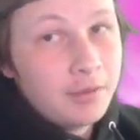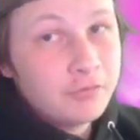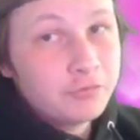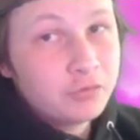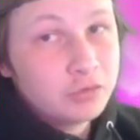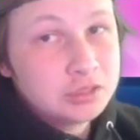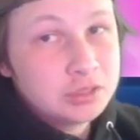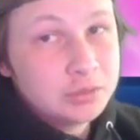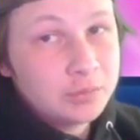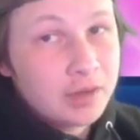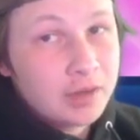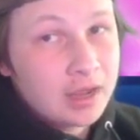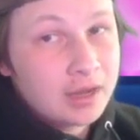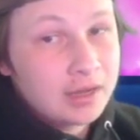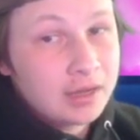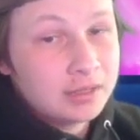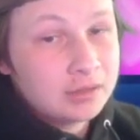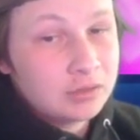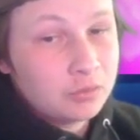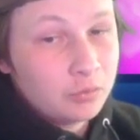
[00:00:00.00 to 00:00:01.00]
unfortunately, we're not going
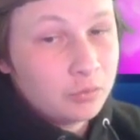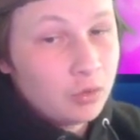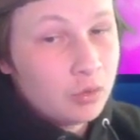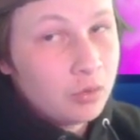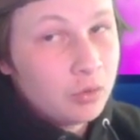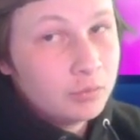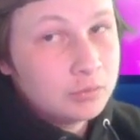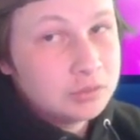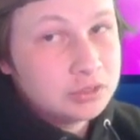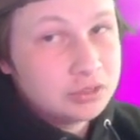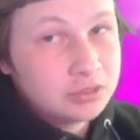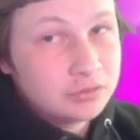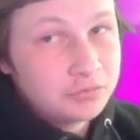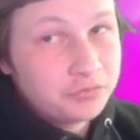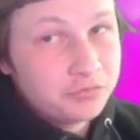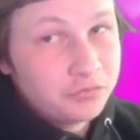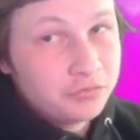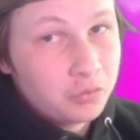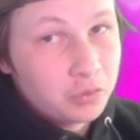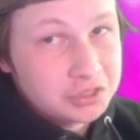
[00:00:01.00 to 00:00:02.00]
to get the roll, which is
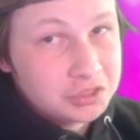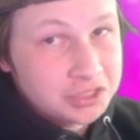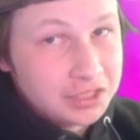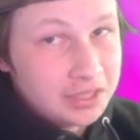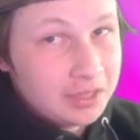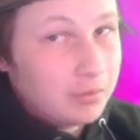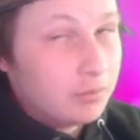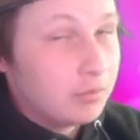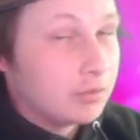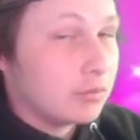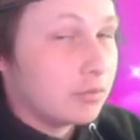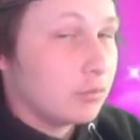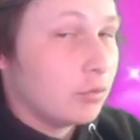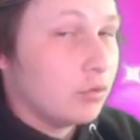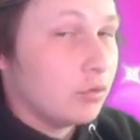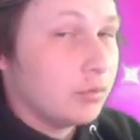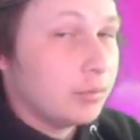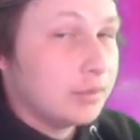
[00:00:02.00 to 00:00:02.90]
unfortunate. It was a roll to